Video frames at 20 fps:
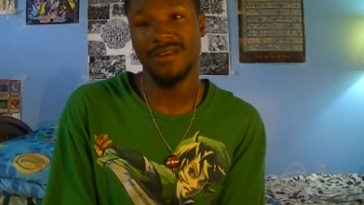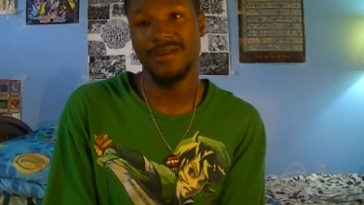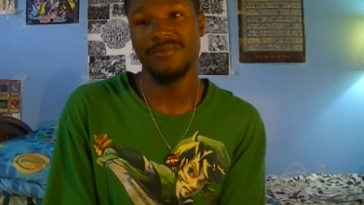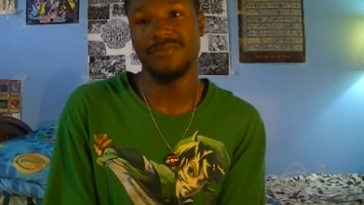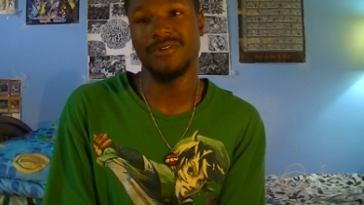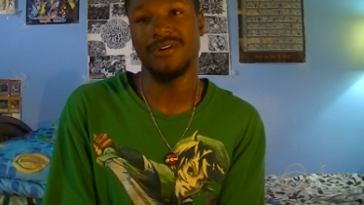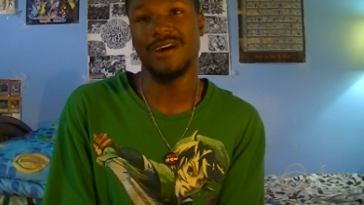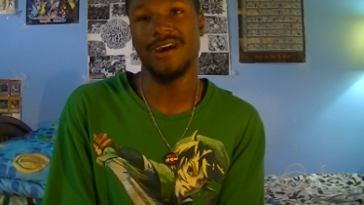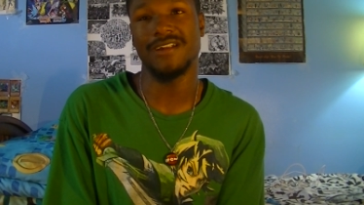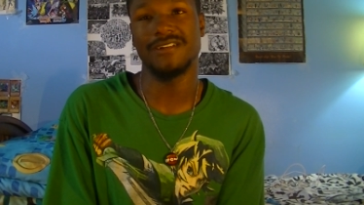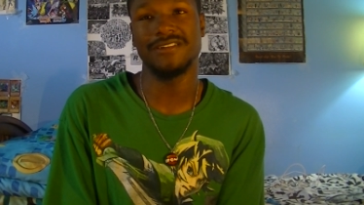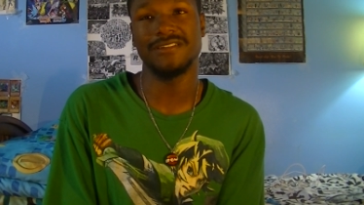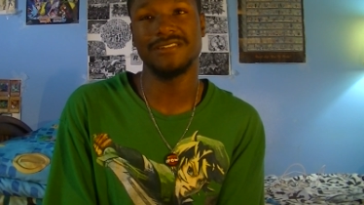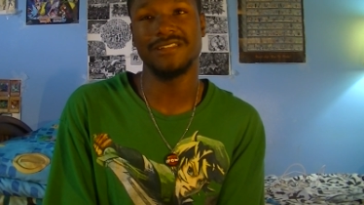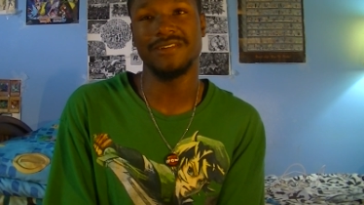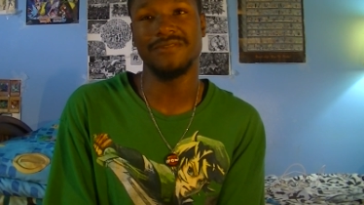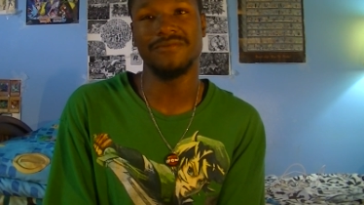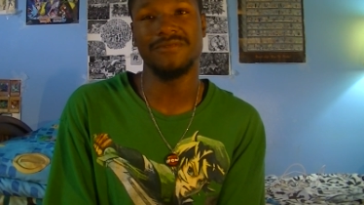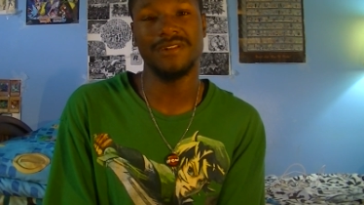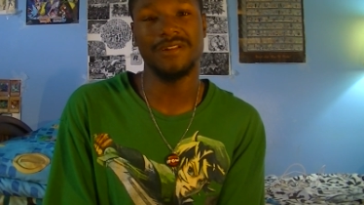but I just
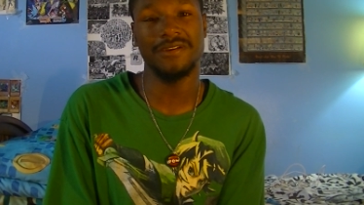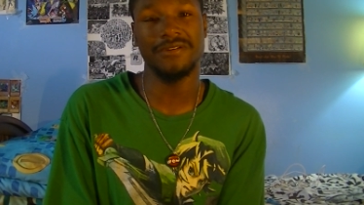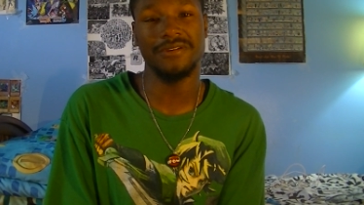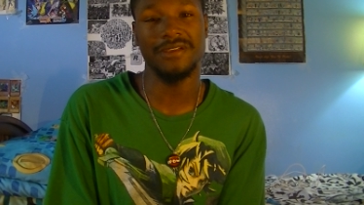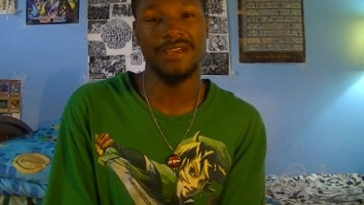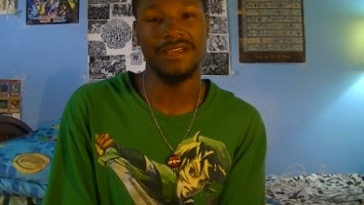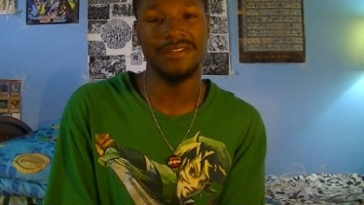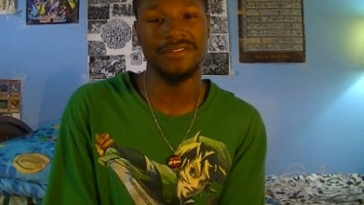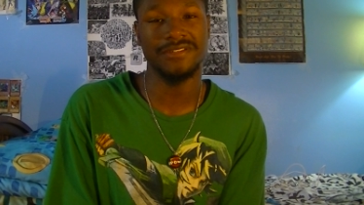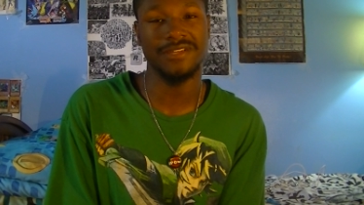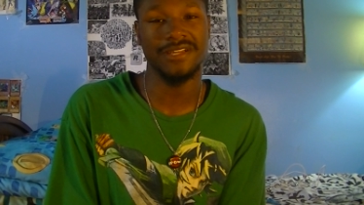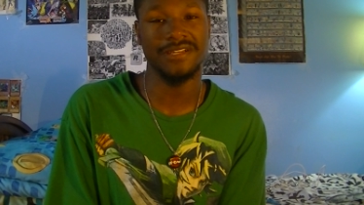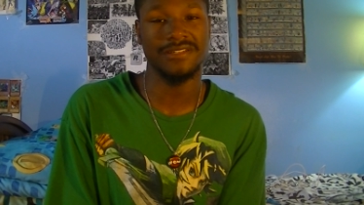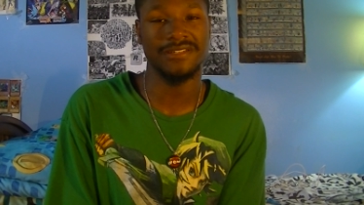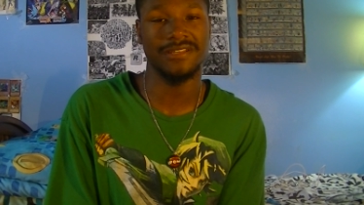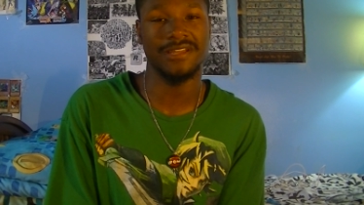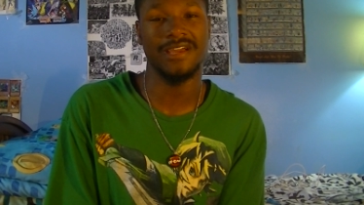think video games has